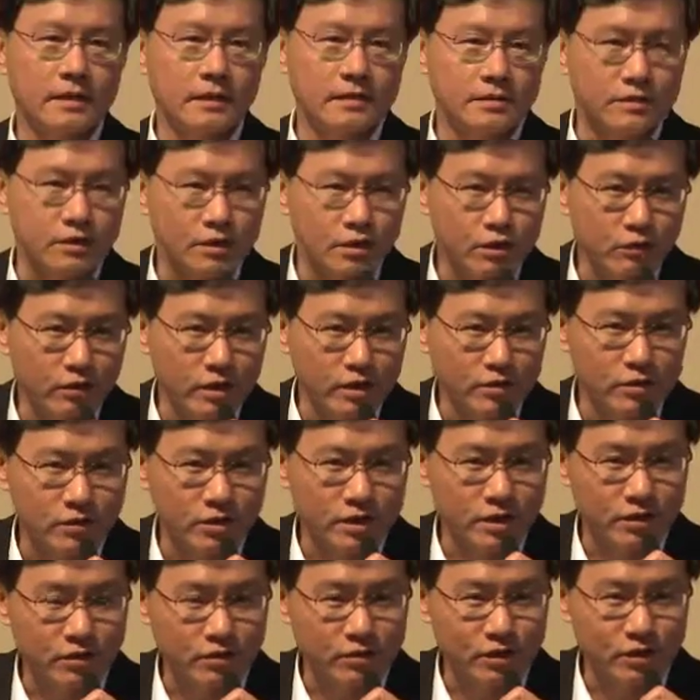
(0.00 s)
Is this question
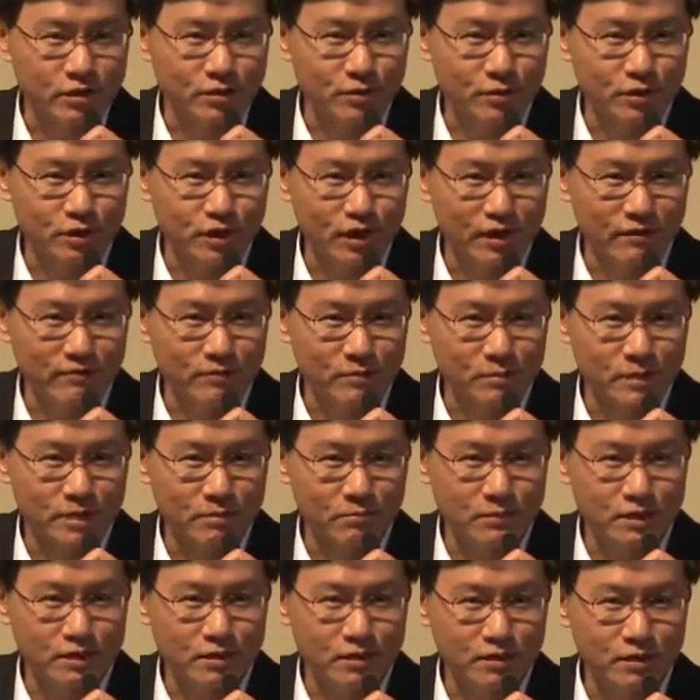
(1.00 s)
addressed to the government,
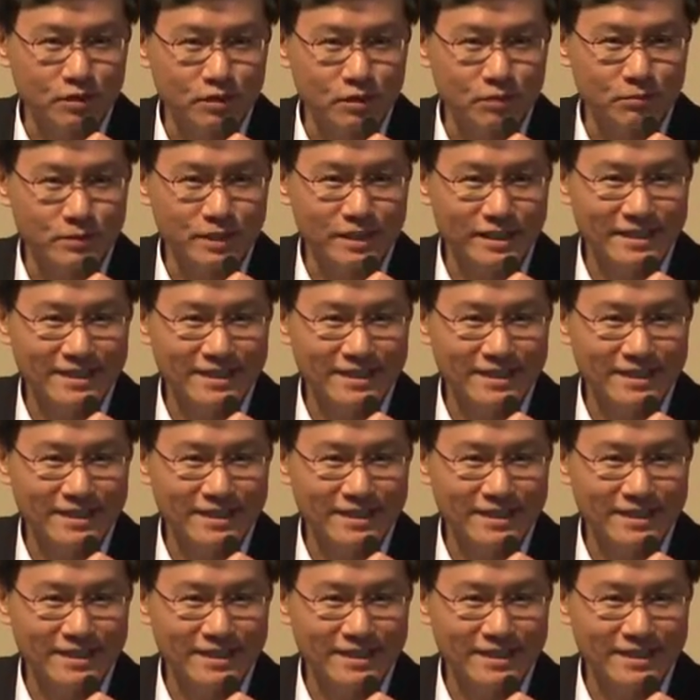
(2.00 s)
Mr. Jimmy?